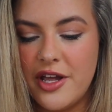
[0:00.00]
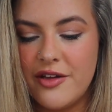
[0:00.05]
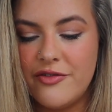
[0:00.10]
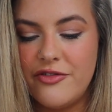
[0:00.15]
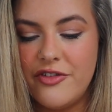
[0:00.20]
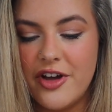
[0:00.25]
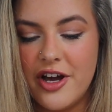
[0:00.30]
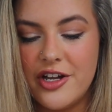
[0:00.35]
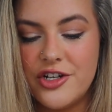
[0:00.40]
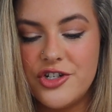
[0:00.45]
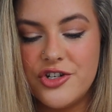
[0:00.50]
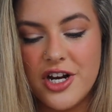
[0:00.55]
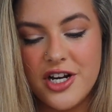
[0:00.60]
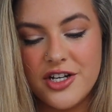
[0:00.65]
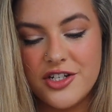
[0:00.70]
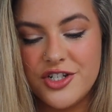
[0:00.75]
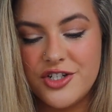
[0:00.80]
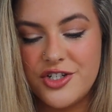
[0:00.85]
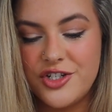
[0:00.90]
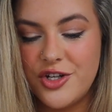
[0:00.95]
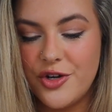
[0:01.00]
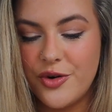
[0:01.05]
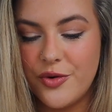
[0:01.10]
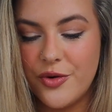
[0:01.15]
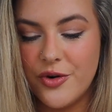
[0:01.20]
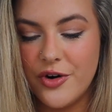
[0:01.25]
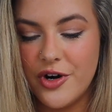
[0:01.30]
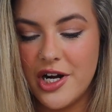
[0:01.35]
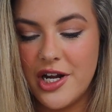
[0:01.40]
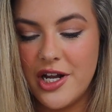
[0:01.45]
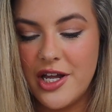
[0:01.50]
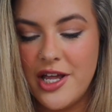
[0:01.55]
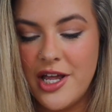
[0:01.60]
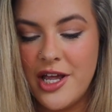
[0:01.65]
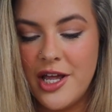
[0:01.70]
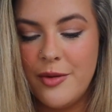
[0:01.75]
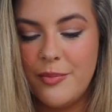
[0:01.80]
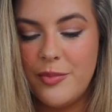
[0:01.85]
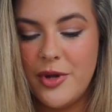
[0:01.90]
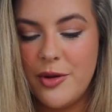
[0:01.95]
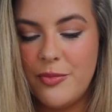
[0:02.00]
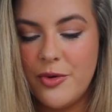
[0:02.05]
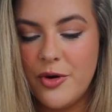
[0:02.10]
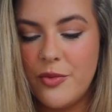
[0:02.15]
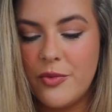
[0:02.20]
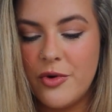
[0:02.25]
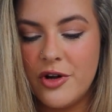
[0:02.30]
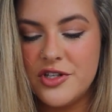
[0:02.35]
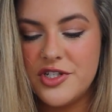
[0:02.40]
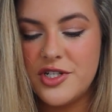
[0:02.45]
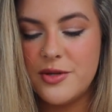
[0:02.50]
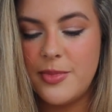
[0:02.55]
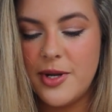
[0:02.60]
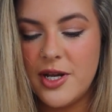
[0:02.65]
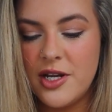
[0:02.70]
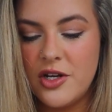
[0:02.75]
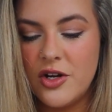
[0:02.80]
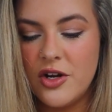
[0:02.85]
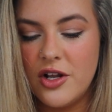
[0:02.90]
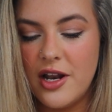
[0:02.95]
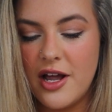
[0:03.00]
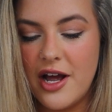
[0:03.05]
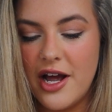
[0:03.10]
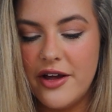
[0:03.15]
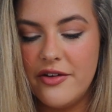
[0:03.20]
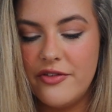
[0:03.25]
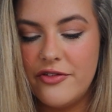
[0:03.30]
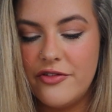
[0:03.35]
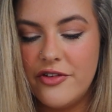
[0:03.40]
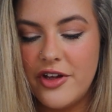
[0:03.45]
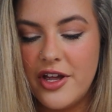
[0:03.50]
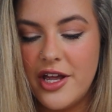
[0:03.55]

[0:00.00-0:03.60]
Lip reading: and felt attracted to your aura. People want to be in your life.